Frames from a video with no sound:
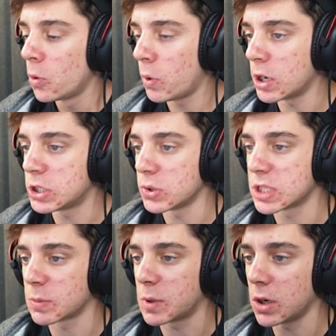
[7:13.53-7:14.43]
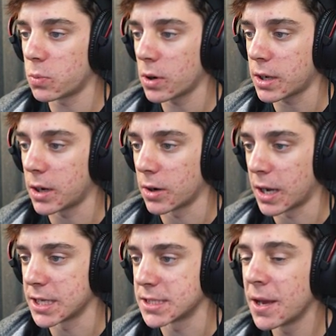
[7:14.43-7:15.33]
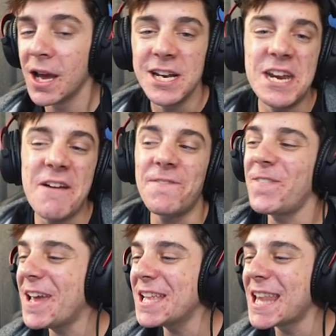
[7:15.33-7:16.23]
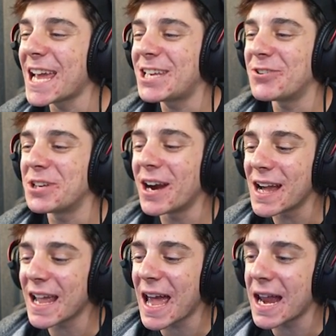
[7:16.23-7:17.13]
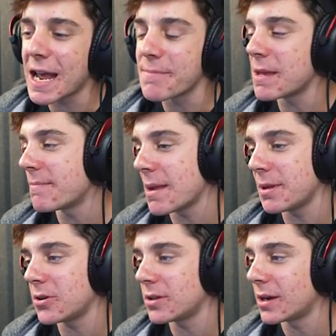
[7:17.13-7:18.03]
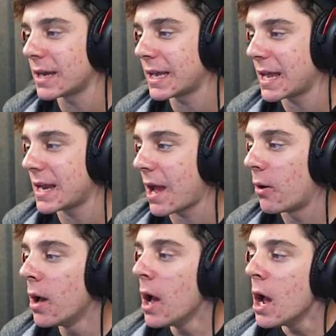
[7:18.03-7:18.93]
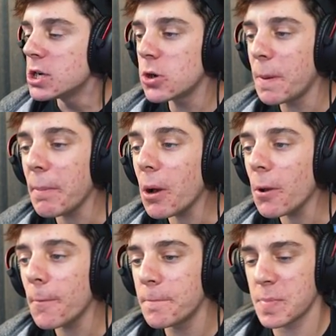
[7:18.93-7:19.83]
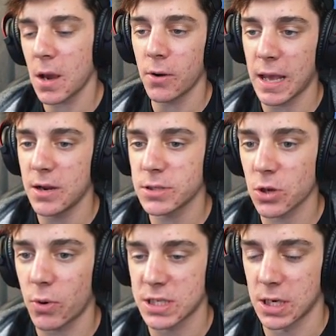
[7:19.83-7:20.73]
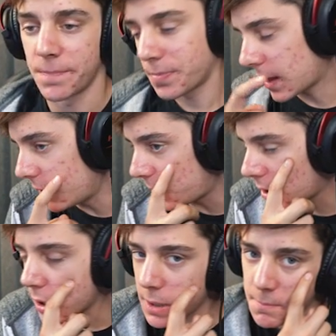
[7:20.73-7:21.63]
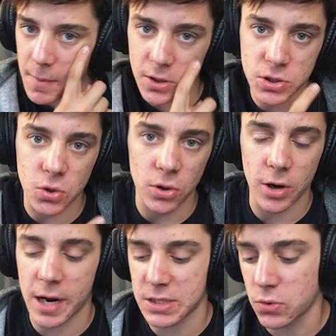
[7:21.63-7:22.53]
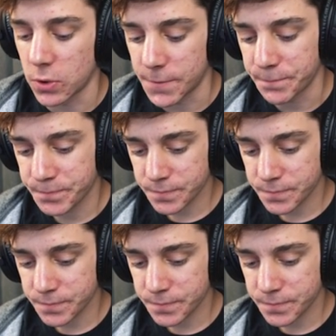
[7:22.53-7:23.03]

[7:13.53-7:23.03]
We are doing some good work here, guys. Do you feel like you're young again? I mean, maybe you're young again now. Do people... Okay, here's the question. If you're in middle school or high school,